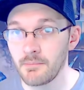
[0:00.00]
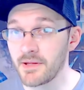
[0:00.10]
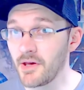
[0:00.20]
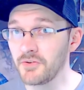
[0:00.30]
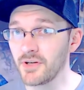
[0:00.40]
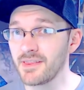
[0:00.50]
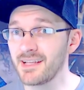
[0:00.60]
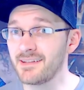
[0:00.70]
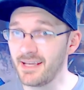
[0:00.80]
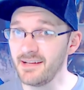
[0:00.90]
But those are
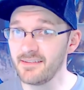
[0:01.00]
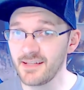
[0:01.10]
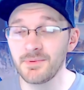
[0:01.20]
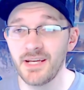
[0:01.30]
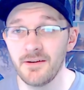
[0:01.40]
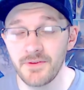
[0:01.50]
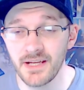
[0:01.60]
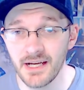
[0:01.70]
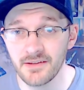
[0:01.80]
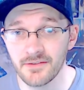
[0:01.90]
the ten tips I have for you
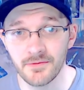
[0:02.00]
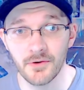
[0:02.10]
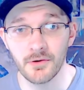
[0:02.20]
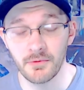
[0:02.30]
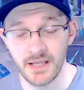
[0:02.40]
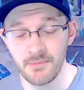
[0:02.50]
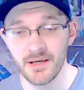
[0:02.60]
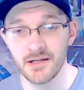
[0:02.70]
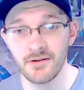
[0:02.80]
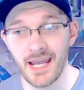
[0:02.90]
guys for getting
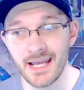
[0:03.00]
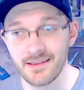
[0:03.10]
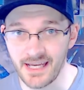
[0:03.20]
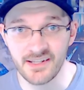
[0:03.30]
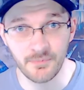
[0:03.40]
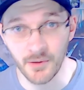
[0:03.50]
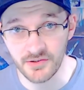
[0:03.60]
better at Last Spartan